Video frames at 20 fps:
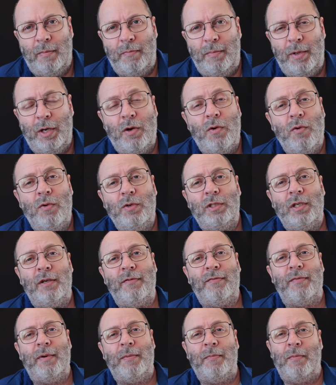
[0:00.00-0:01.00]
Because
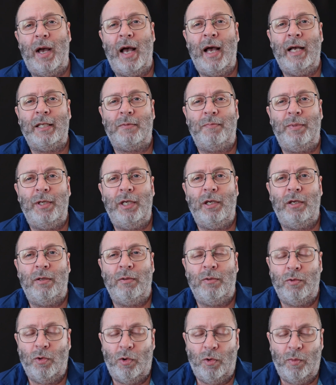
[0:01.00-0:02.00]
of us
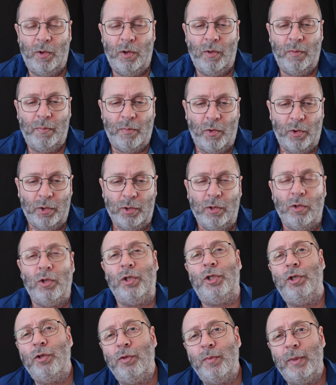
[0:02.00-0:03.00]
being normal mortal
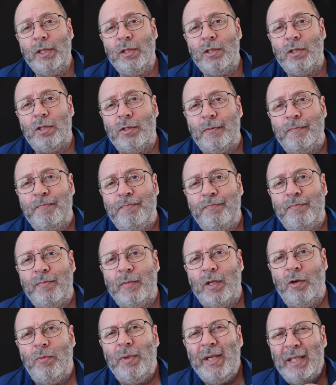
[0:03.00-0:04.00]
humans,
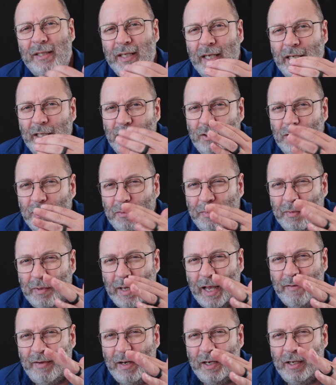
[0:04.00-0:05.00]
we tend to
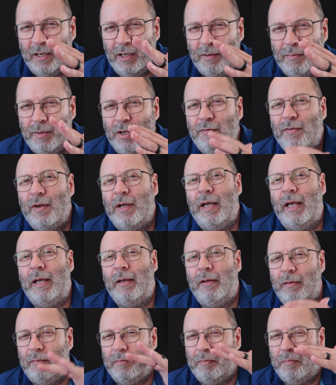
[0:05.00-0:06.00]
have a little bit of a
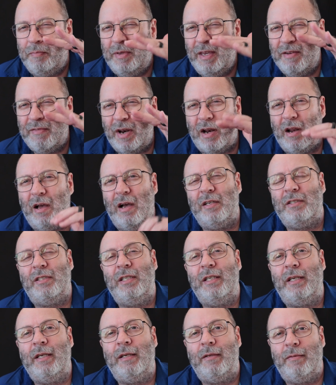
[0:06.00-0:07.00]

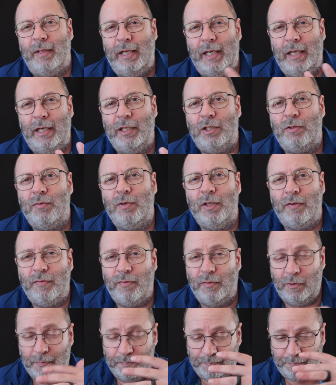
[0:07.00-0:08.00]
bewerasiki, English word
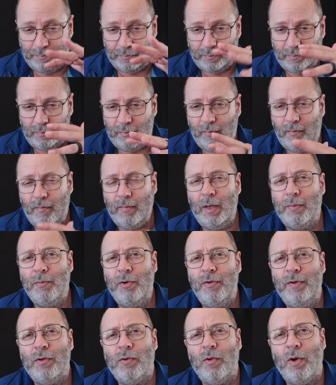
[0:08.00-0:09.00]
for
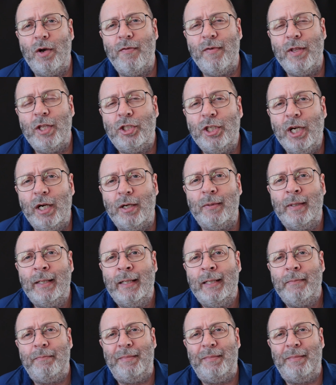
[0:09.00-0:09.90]
moving all over the show.